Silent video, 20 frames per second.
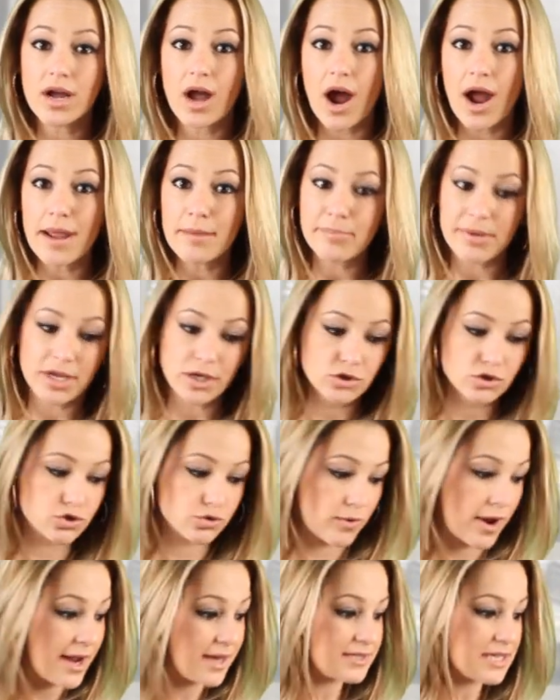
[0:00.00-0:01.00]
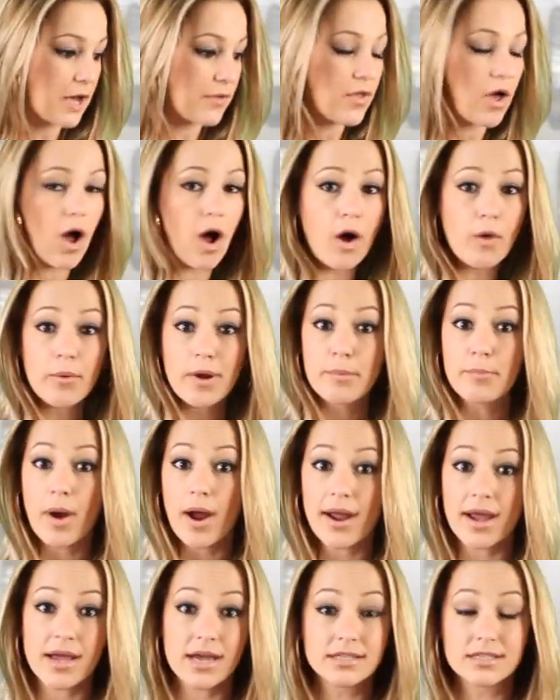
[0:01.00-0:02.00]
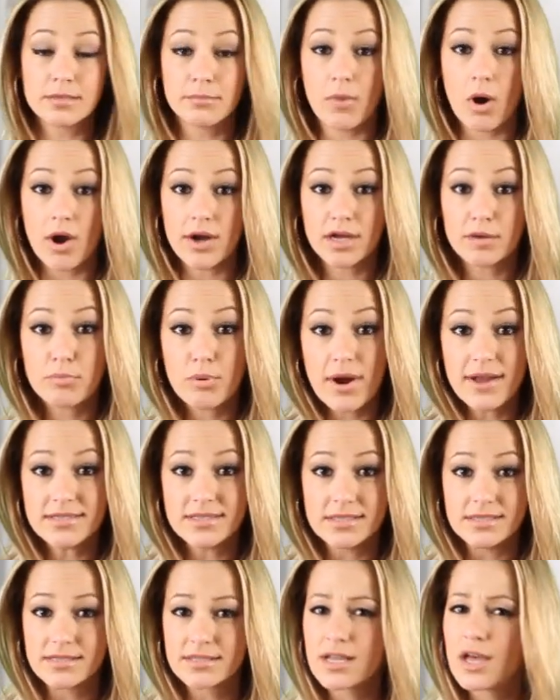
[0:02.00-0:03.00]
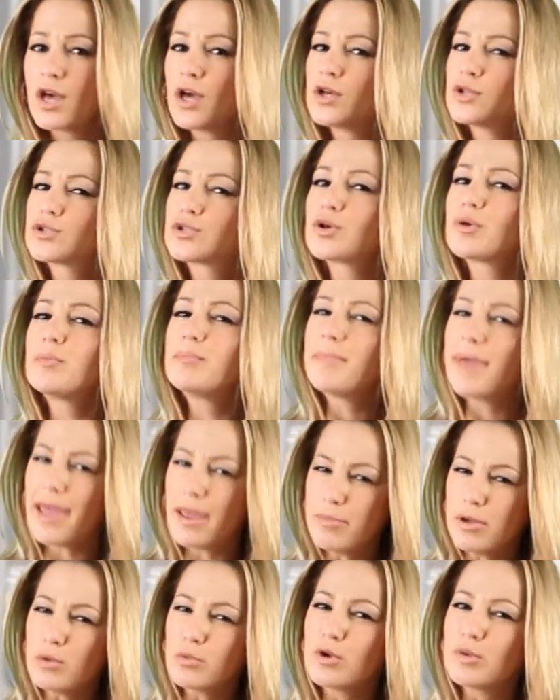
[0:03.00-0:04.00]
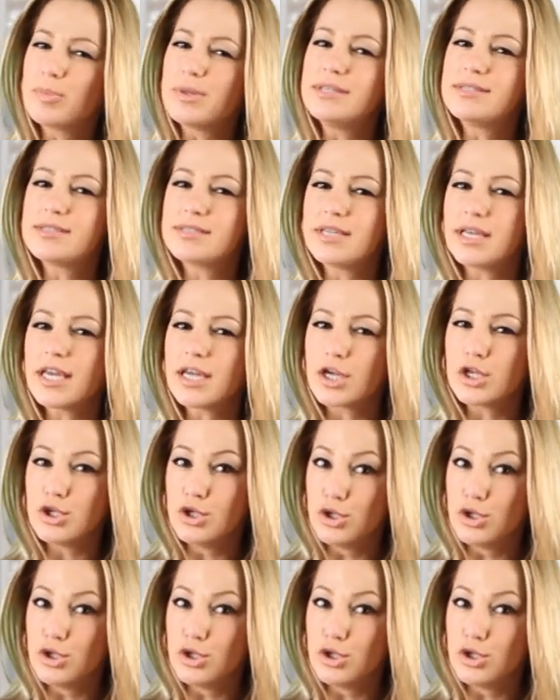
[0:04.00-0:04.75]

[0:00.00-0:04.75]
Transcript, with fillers: a guy being dragged down the hallway by a demonic presence. So maybe we'll be seeing a